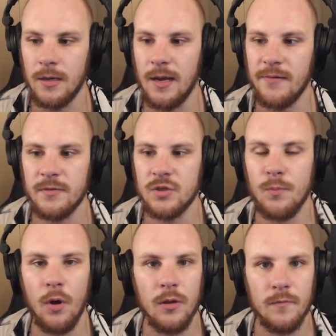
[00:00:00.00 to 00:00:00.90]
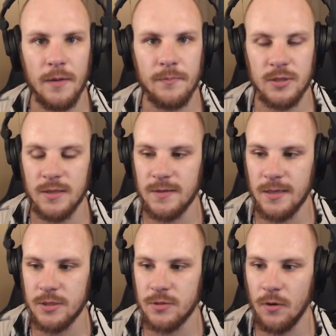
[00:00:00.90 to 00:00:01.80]
kind of smaller
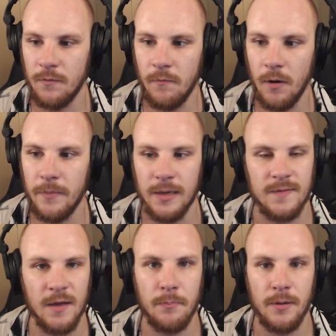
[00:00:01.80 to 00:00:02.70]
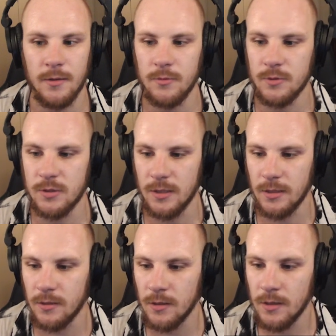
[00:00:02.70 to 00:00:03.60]
representation of what my template looks
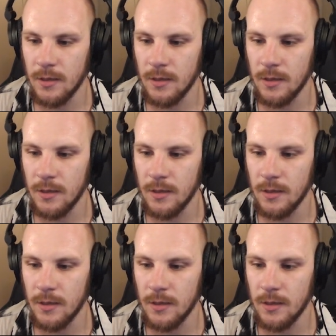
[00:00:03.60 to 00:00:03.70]
like.